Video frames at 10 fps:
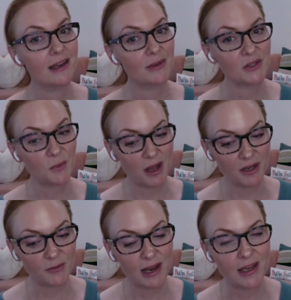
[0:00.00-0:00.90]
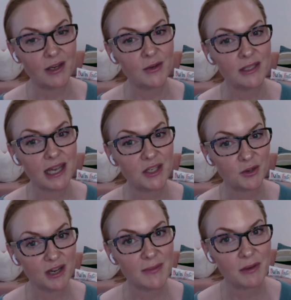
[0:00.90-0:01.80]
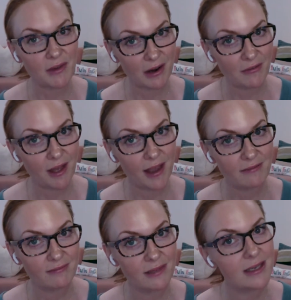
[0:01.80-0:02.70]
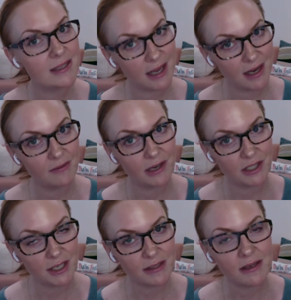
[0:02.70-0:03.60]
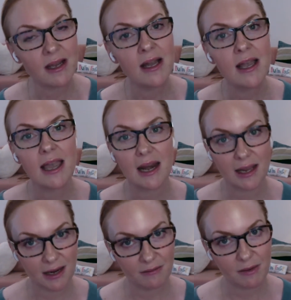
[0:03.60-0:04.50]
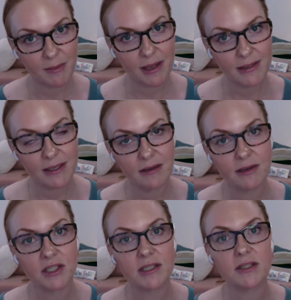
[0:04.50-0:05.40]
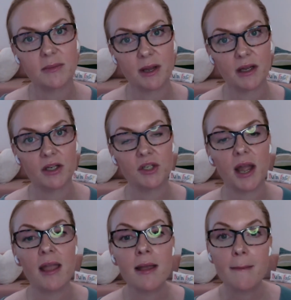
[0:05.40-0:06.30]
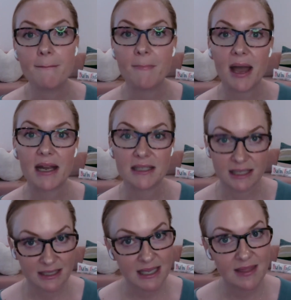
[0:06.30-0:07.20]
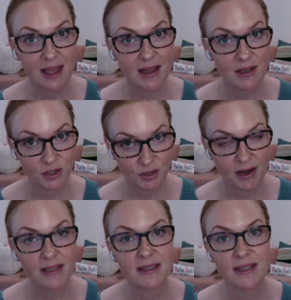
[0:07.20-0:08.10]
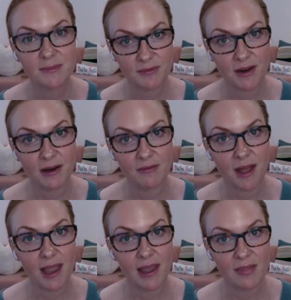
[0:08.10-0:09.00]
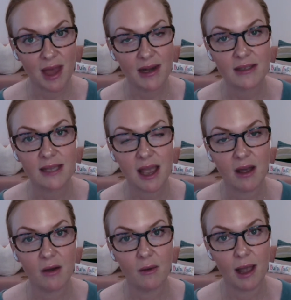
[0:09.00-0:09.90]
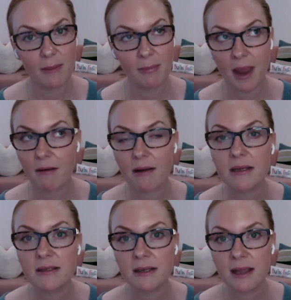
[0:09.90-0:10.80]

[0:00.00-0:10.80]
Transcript: It was Ronald Reagan who said, trust but verify. He said it in Russian, and I can't remember how to say it in Russian, so I'm not going to try. But he said that trust but verify. And that is how I parent.